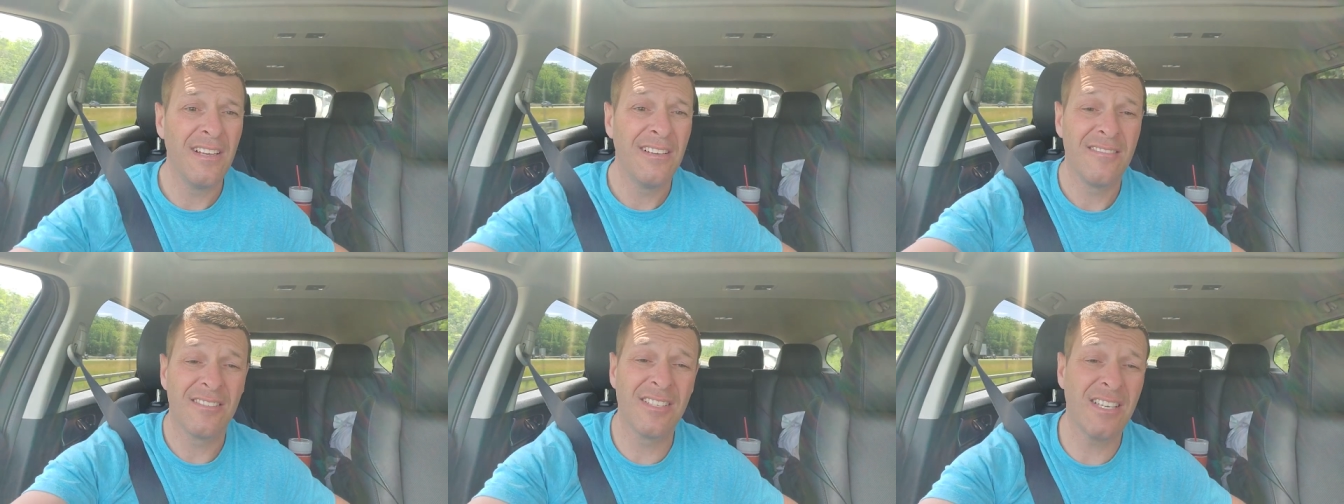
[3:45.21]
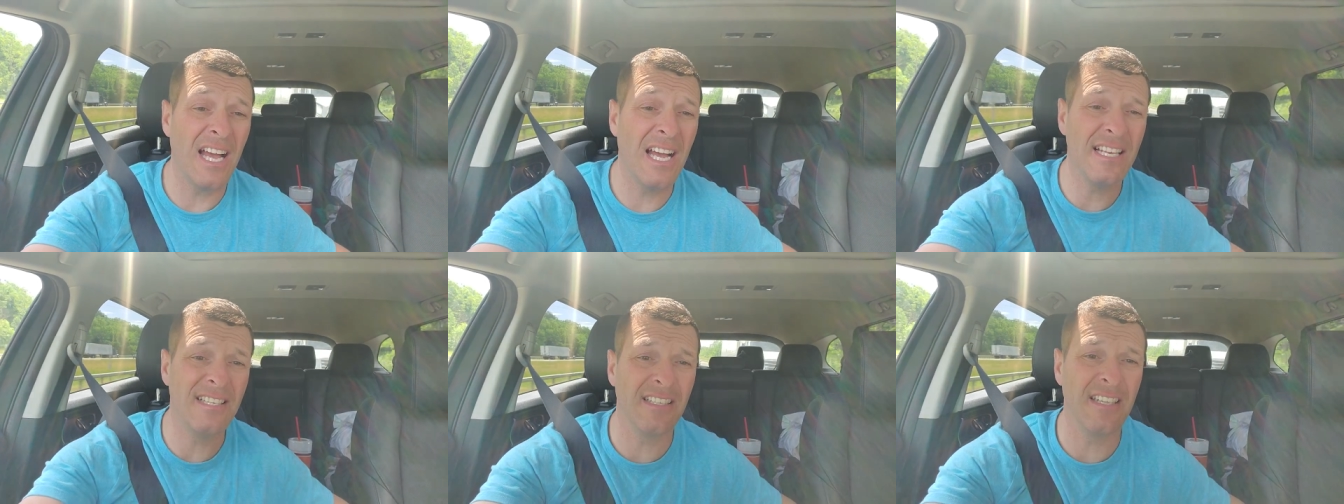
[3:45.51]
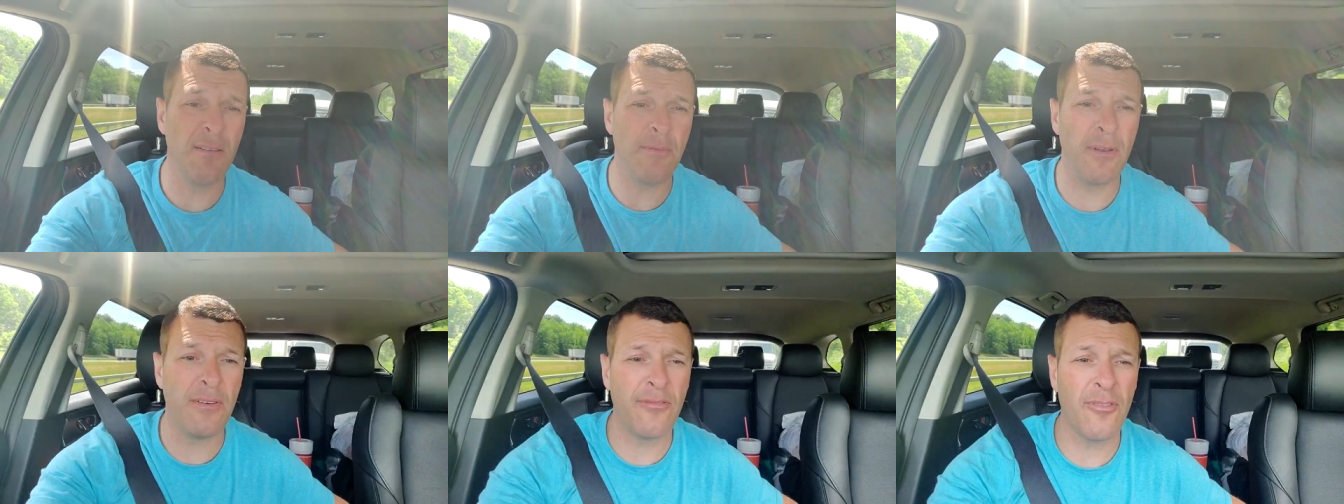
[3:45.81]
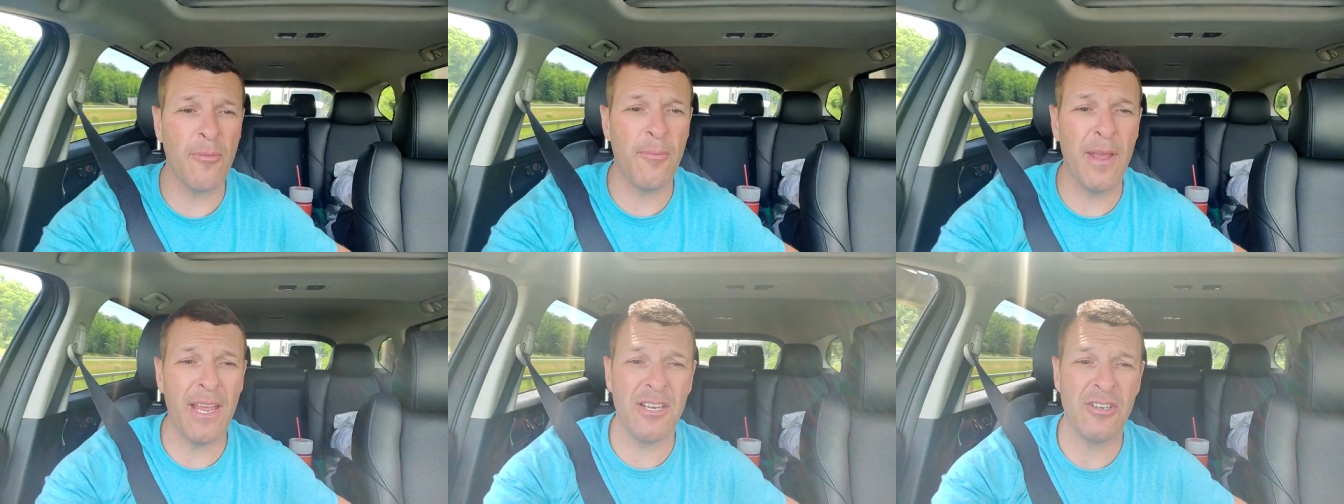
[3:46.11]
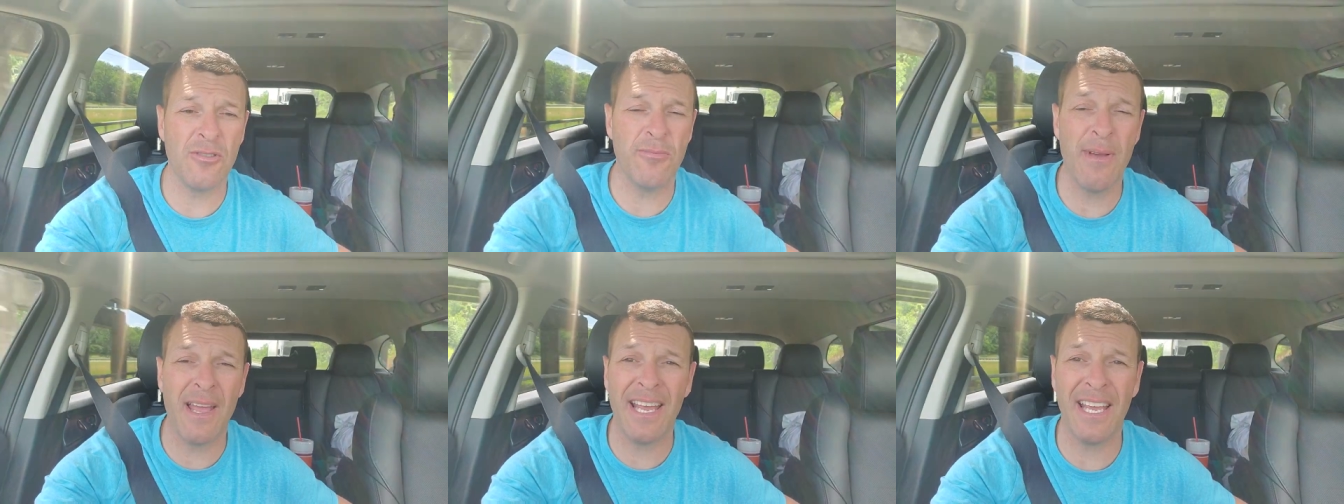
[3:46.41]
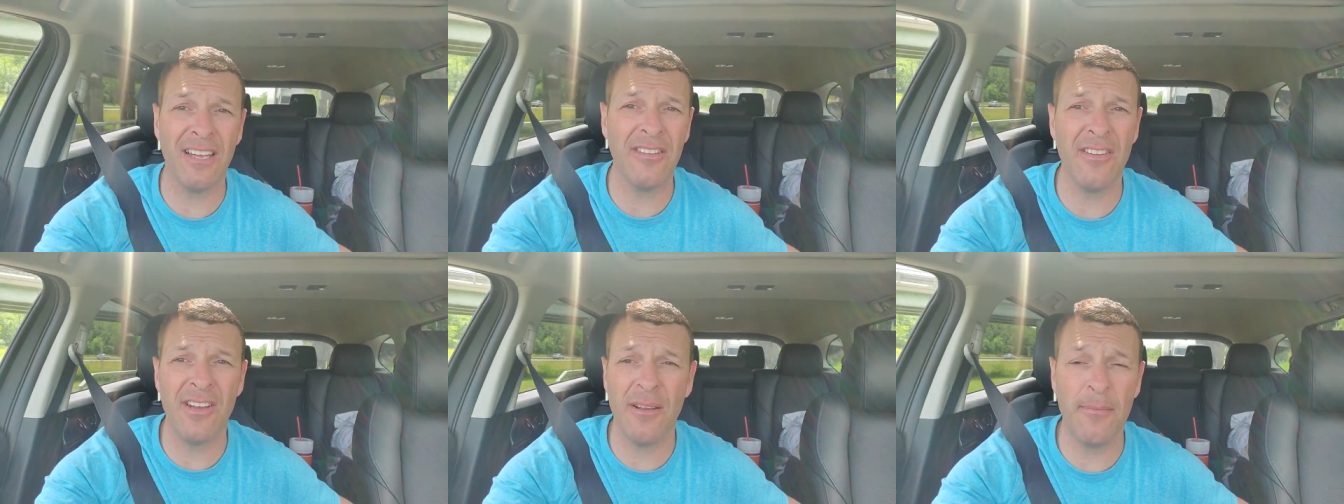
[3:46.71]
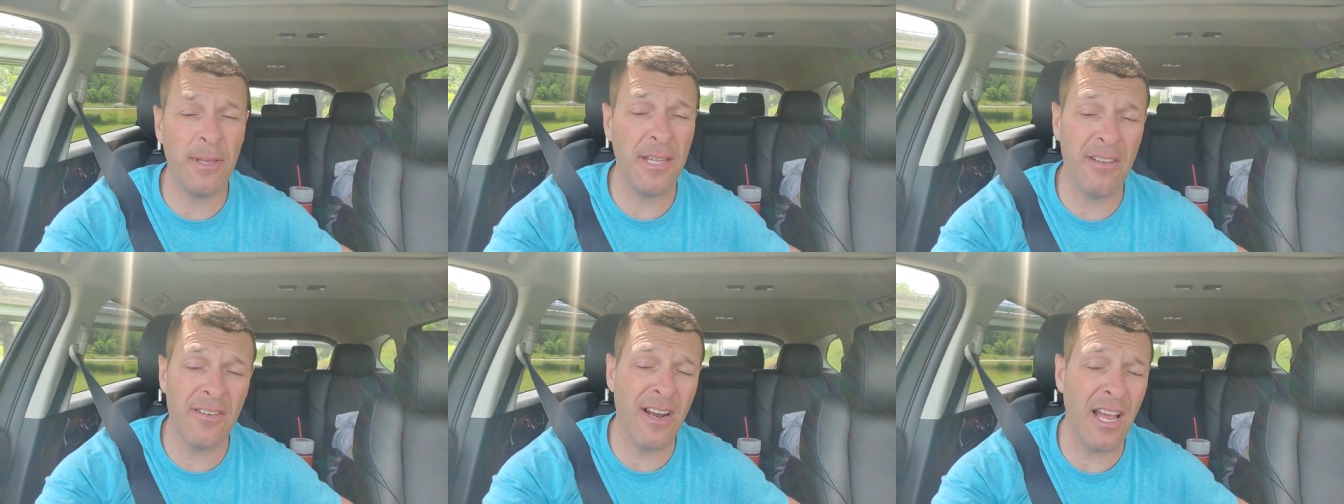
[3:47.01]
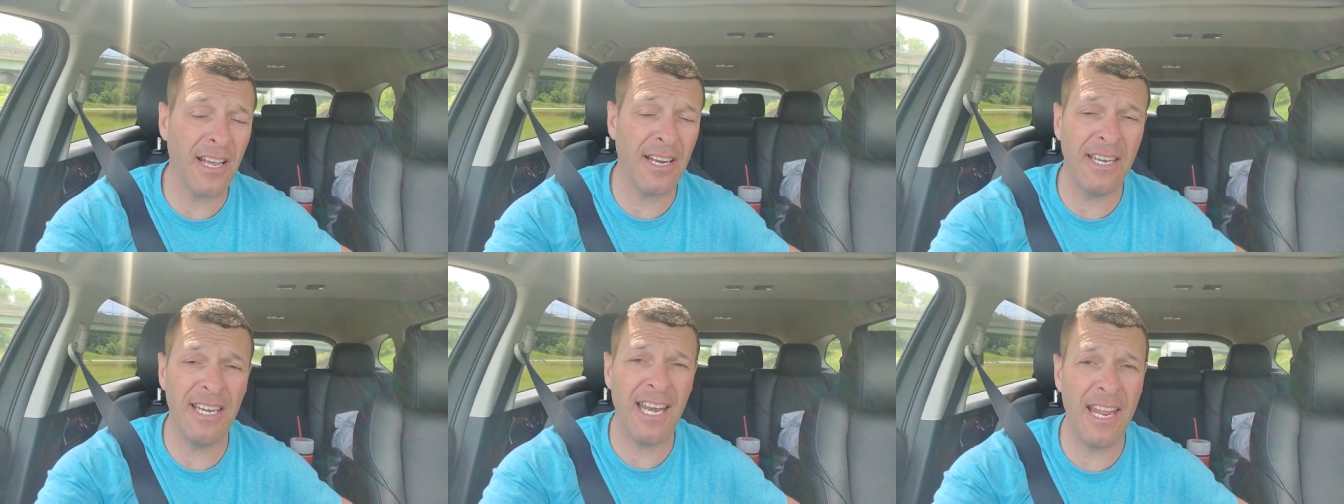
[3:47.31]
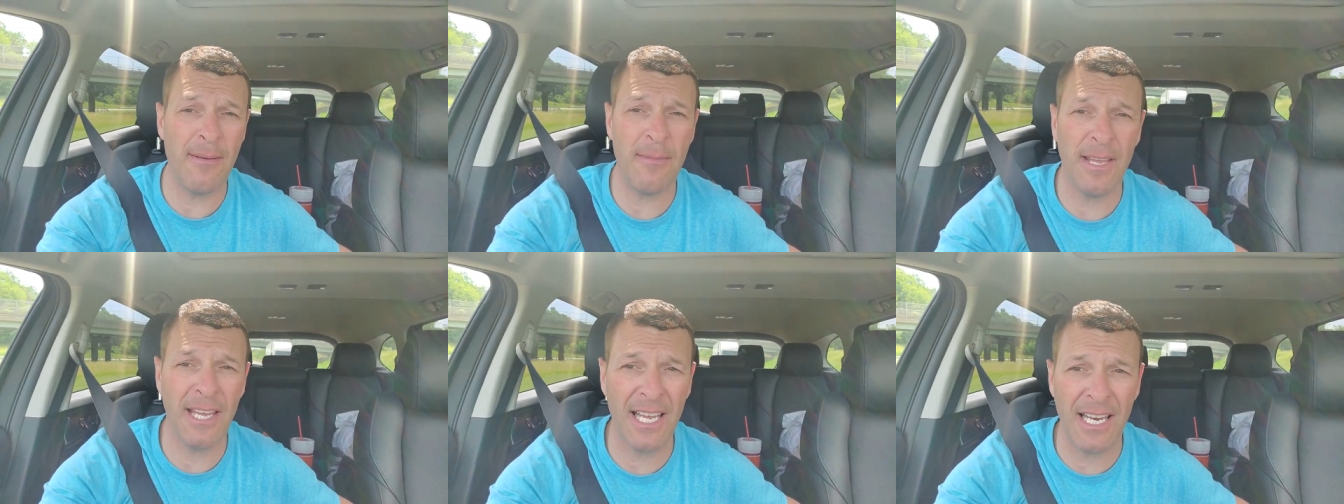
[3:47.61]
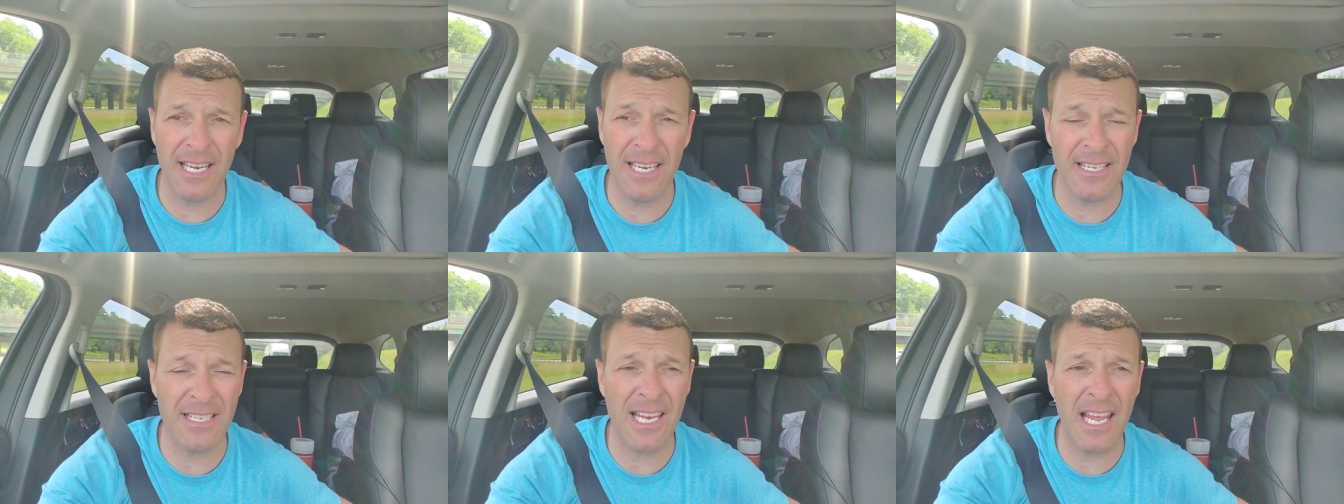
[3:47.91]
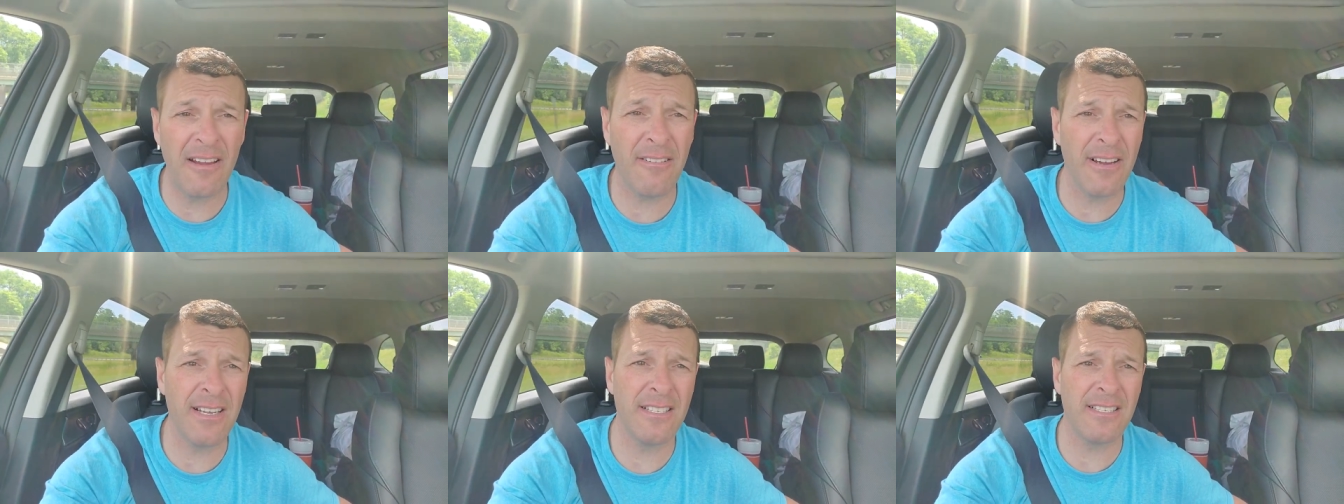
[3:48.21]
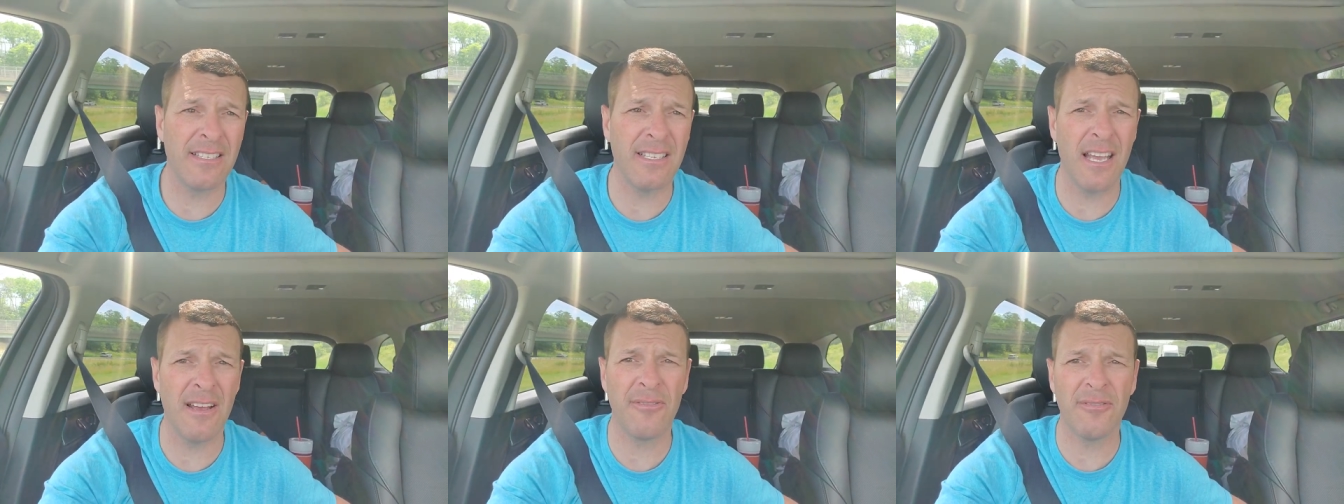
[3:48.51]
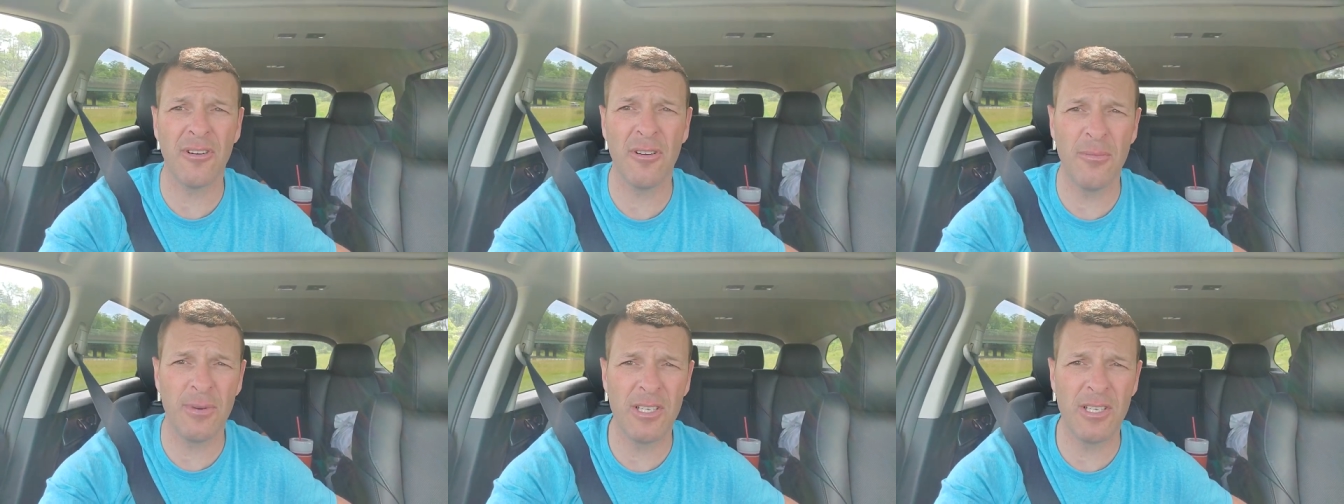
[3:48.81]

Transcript: The sky's the limit for Major Megan. I mean, they're not naming any stake races after her,